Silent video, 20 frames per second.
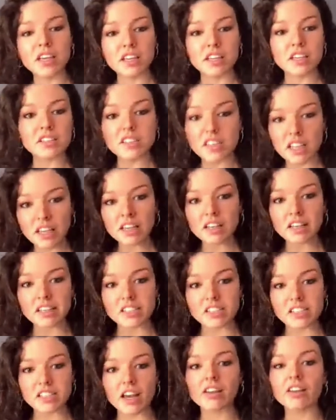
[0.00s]
his
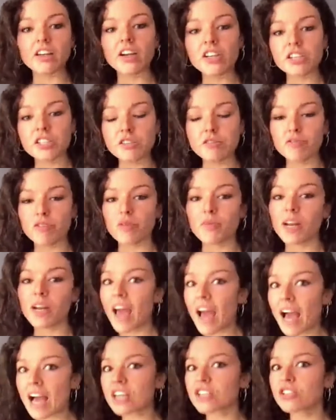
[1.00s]
English and learns from
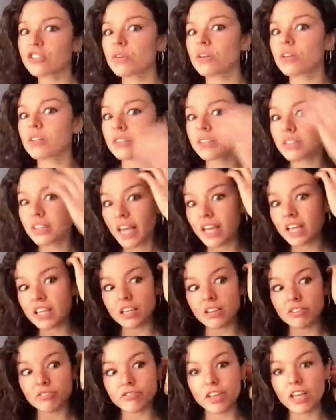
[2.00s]
an actual
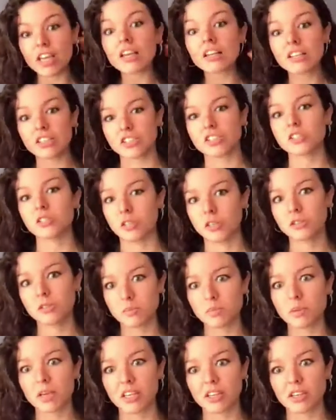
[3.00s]
native English
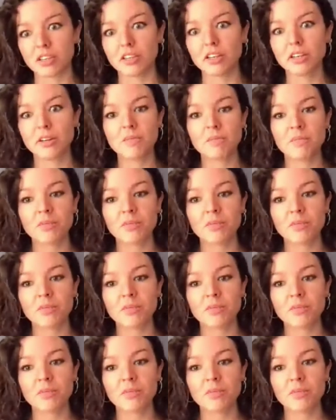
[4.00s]
speaker?